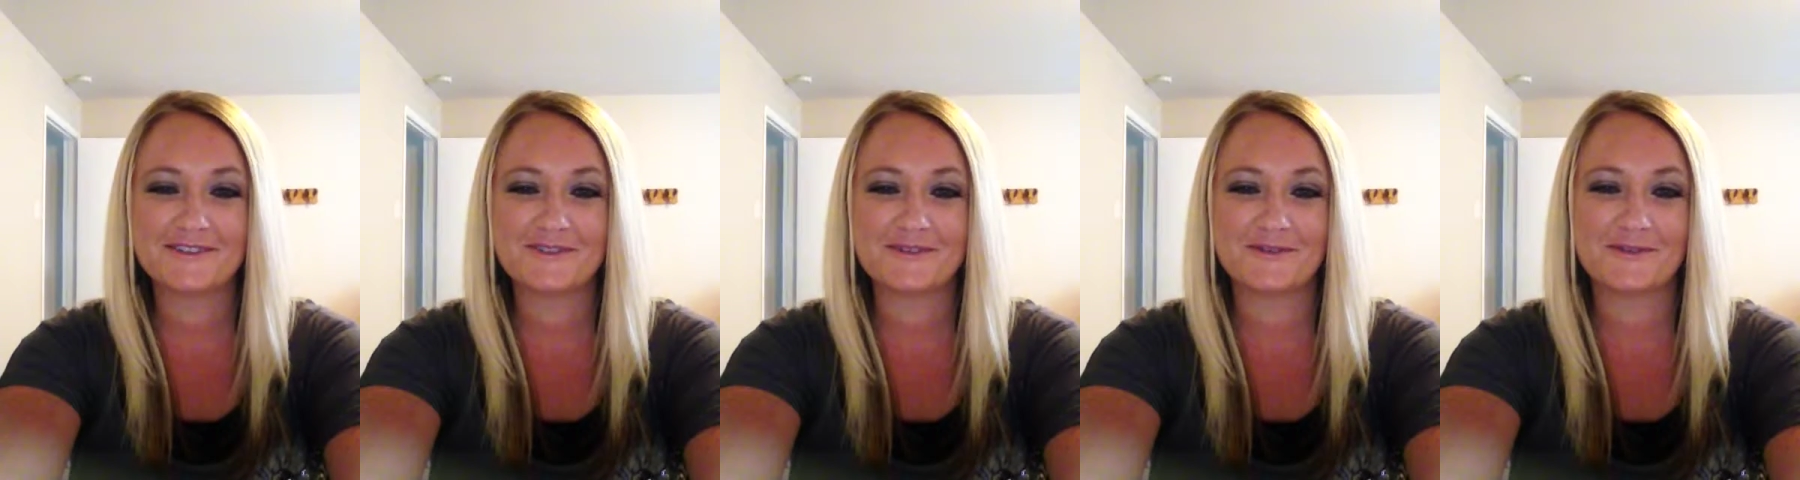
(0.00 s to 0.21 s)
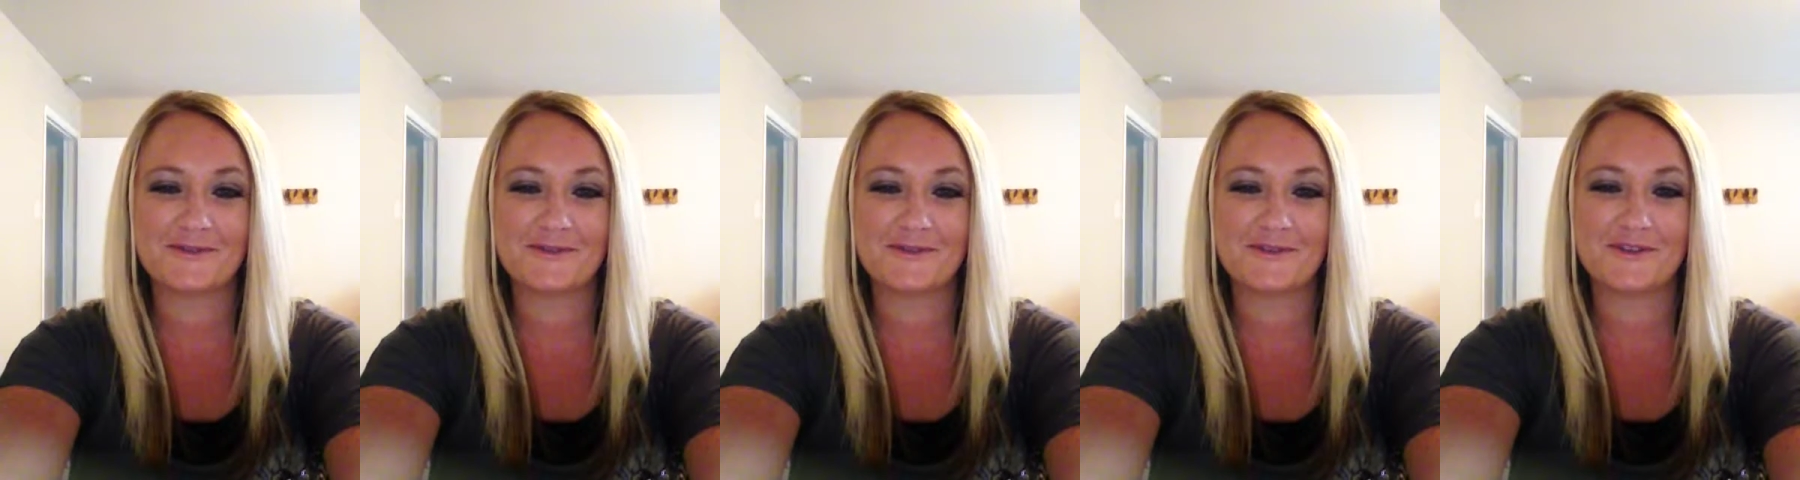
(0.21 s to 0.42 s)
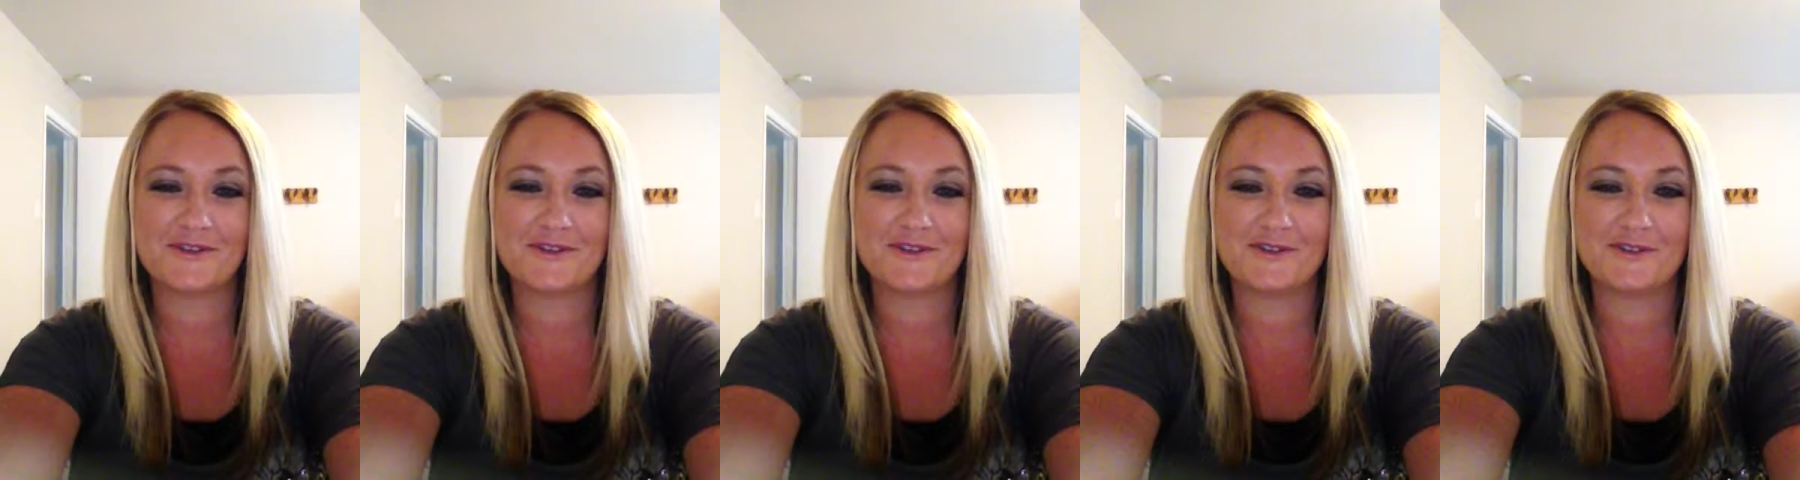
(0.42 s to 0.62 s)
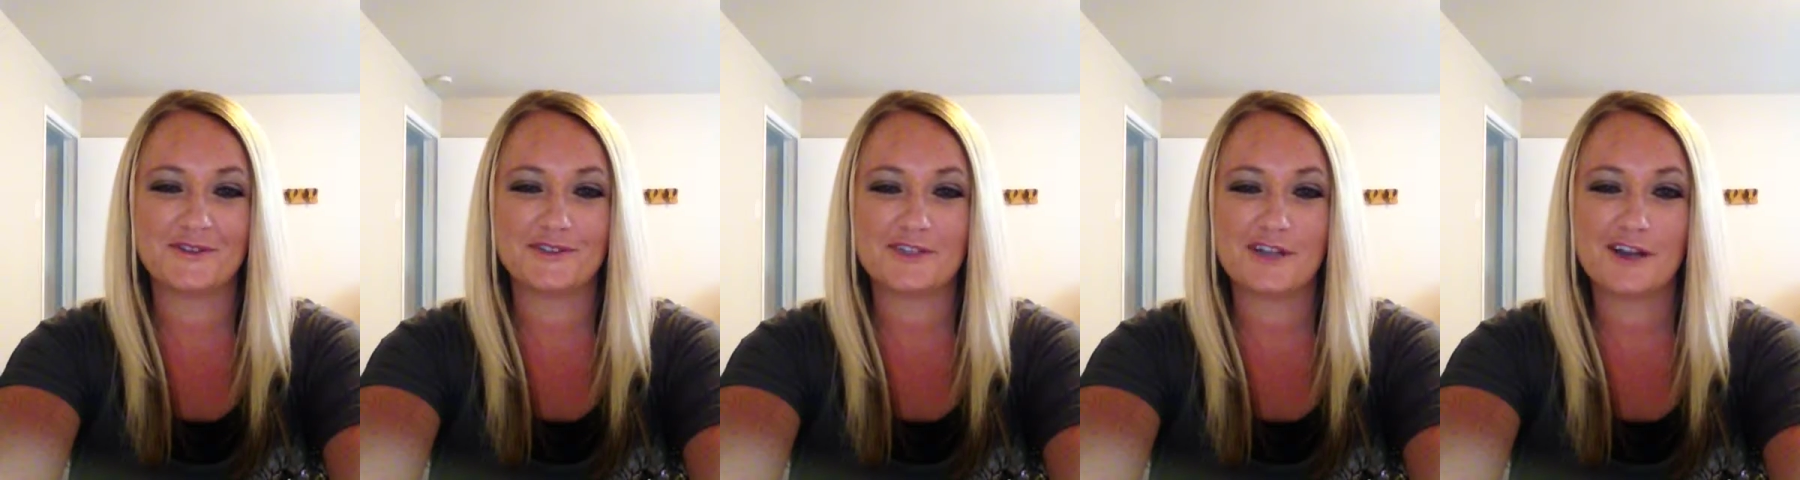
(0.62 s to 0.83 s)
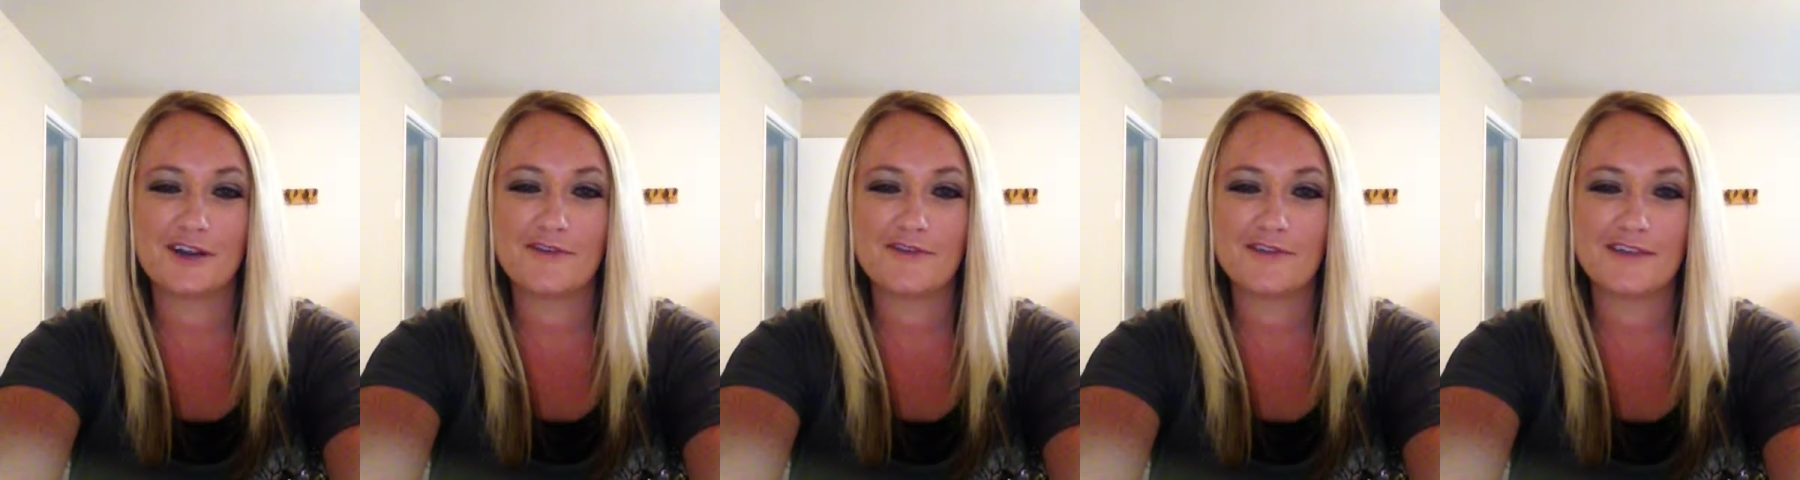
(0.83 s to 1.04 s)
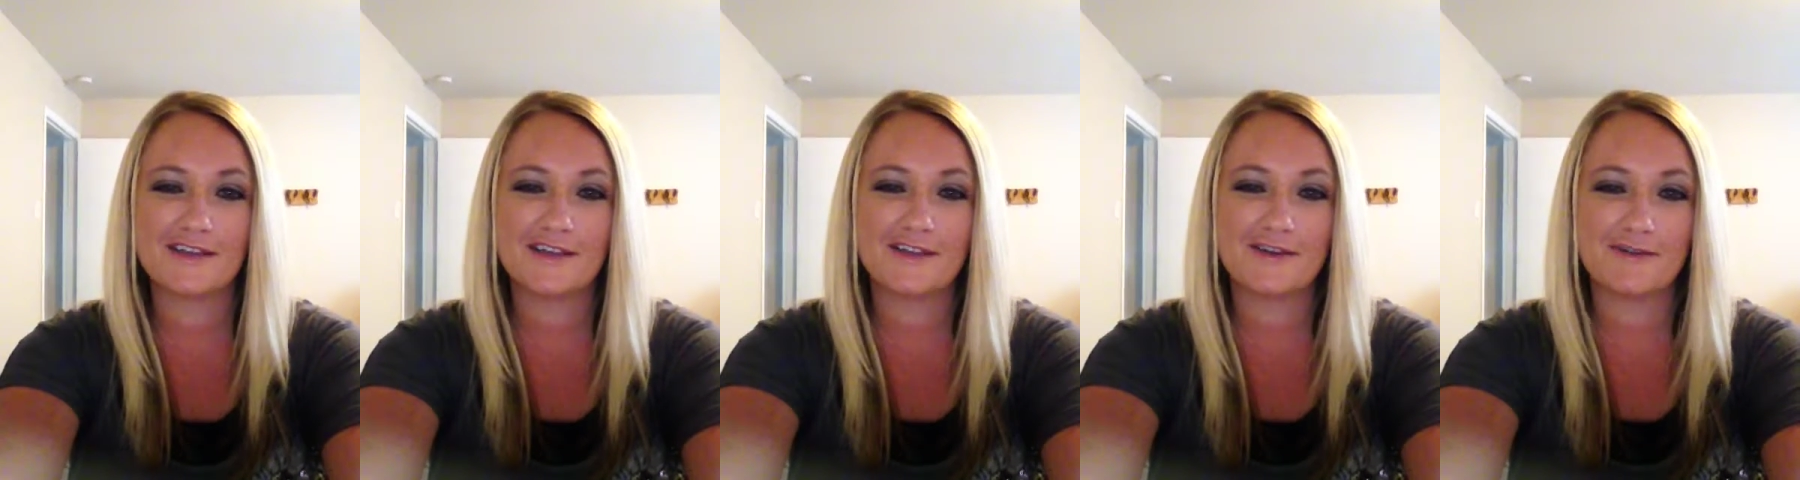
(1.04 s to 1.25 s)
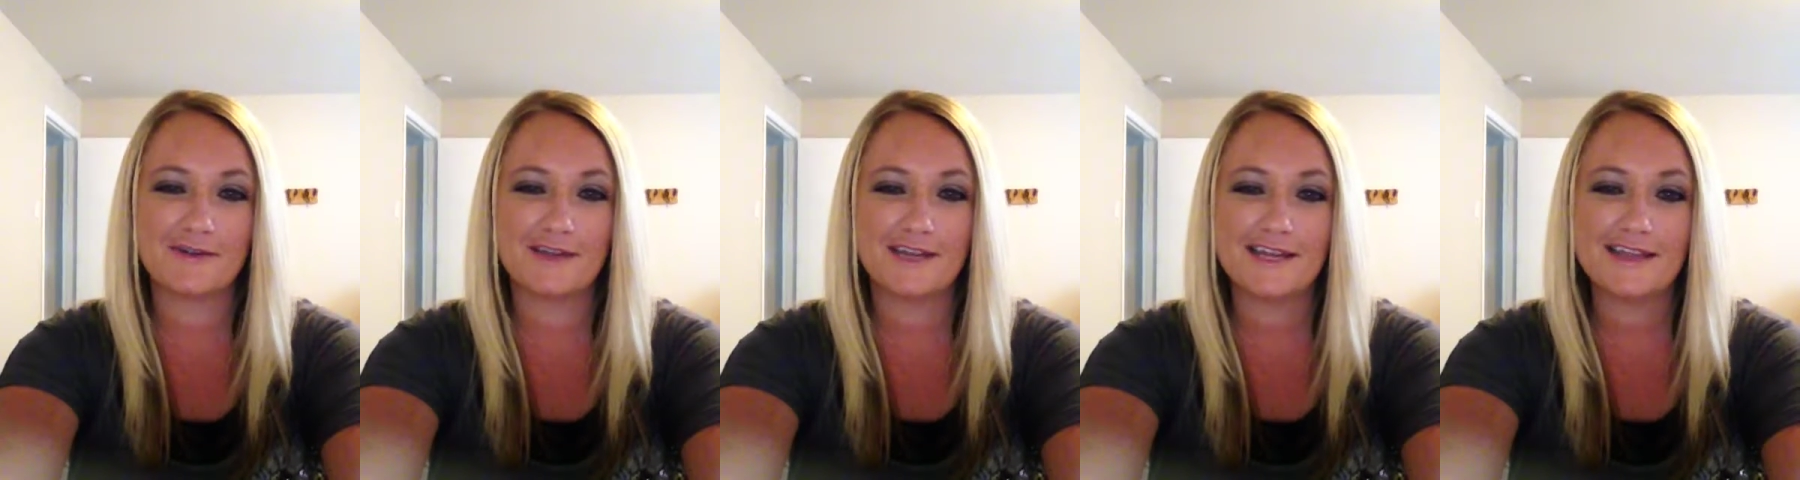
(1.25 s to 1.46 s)
so you're starving
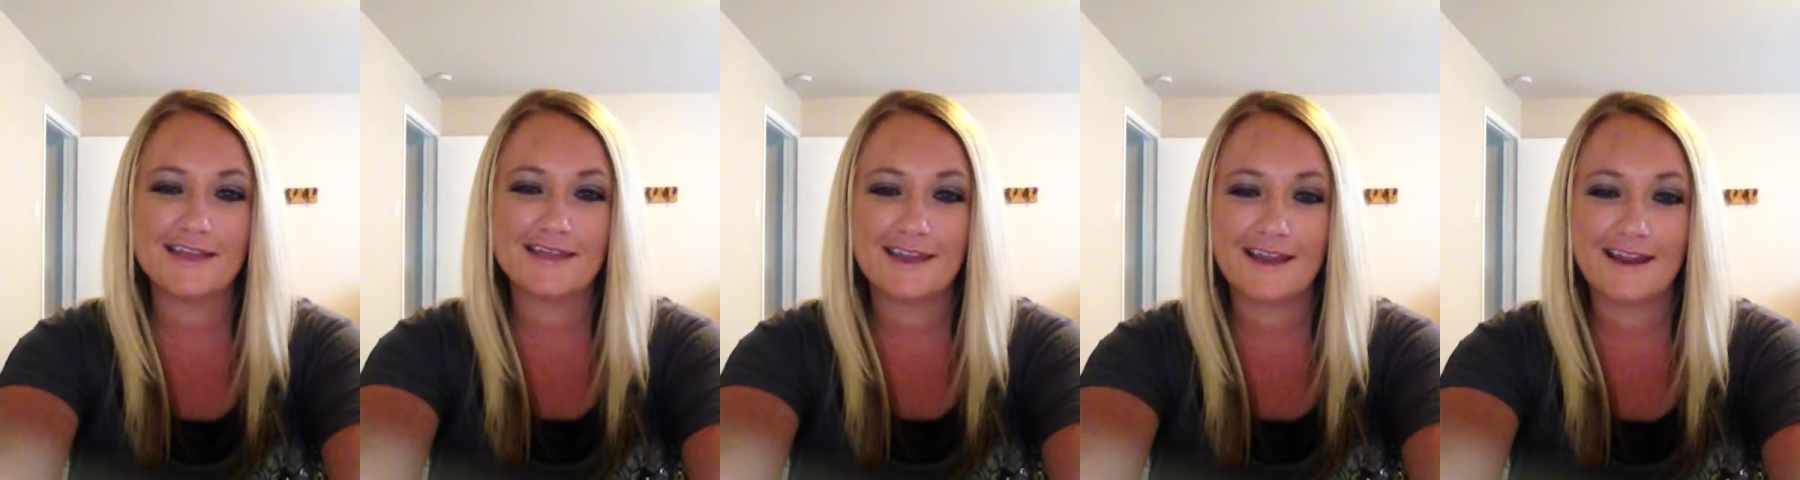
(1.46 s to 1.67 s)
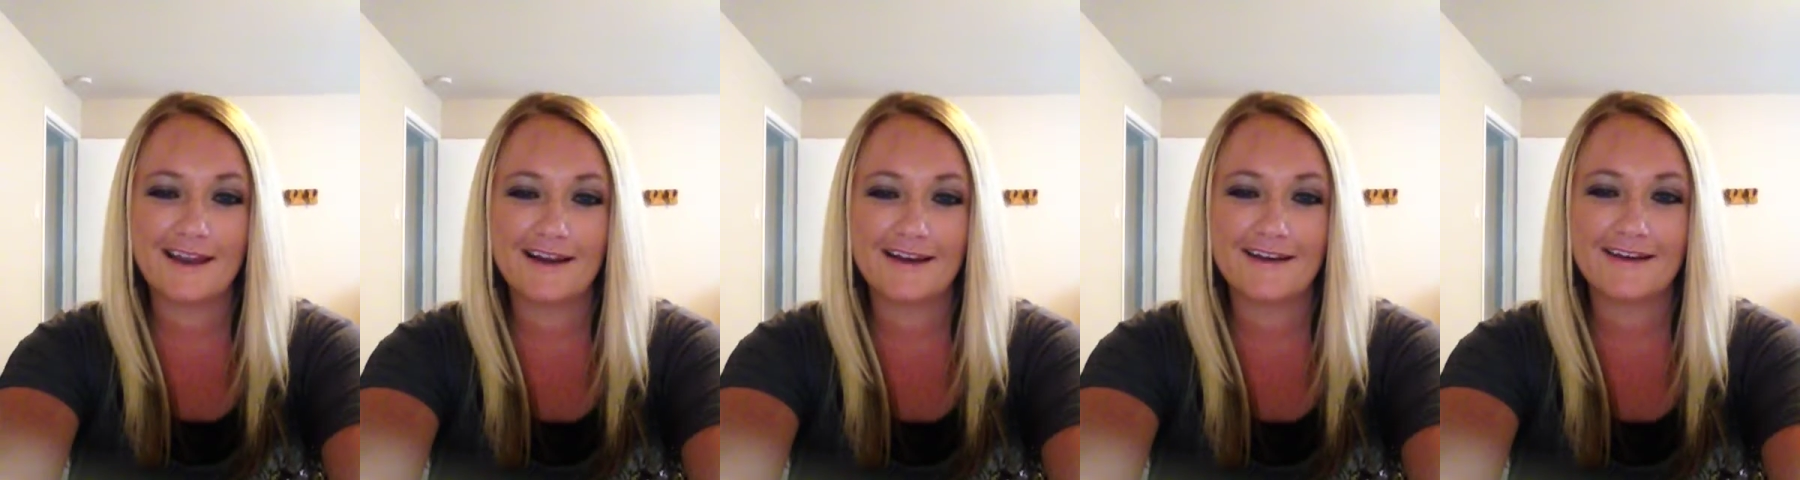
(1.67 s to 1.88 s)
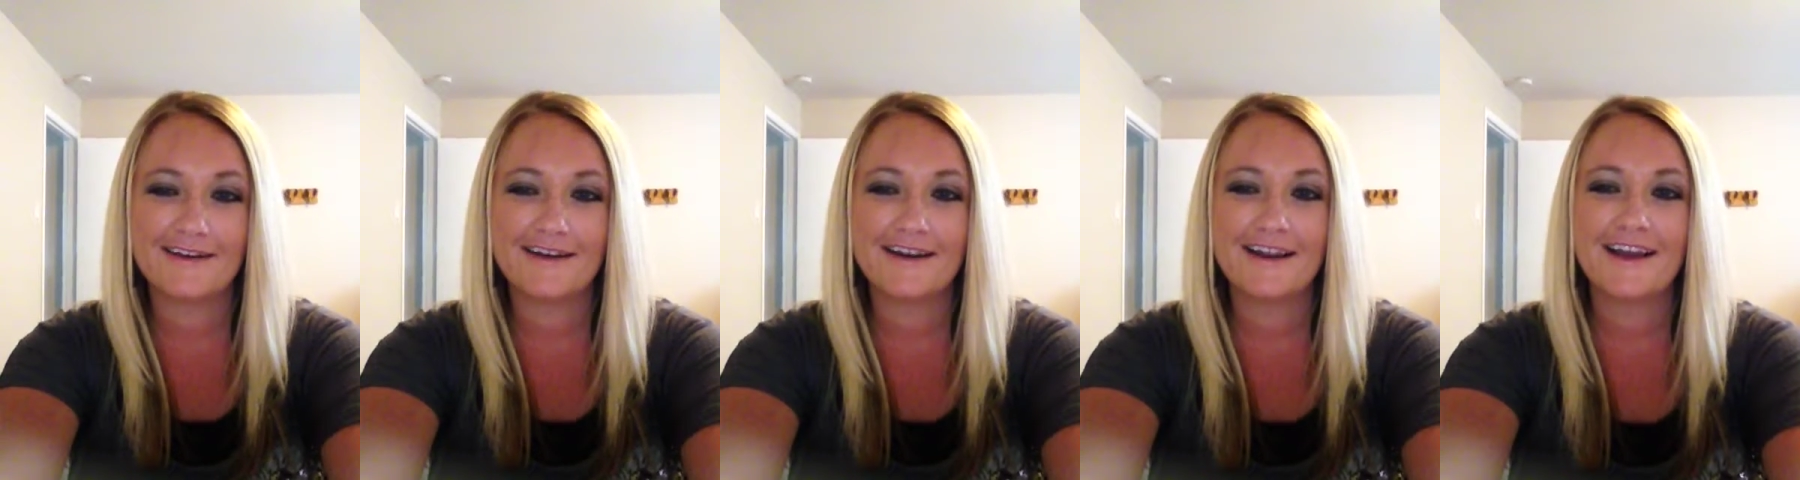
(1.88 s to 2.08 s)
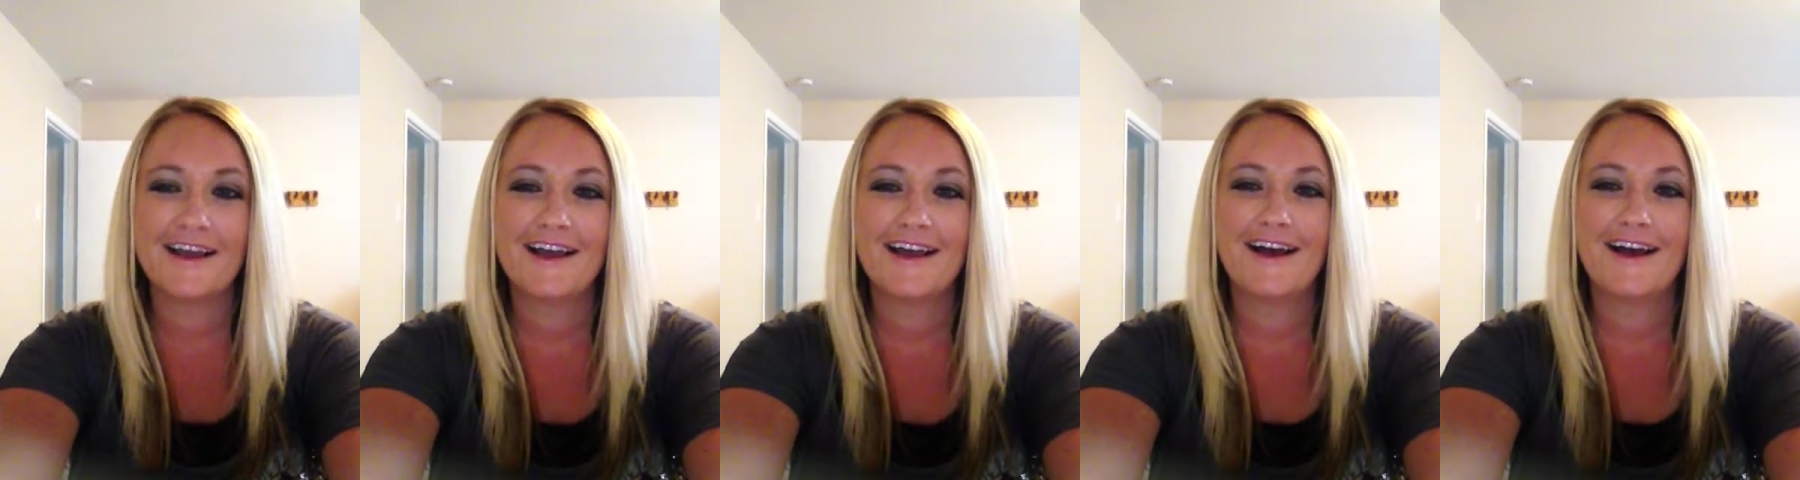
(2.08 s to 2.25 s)
and you eat there.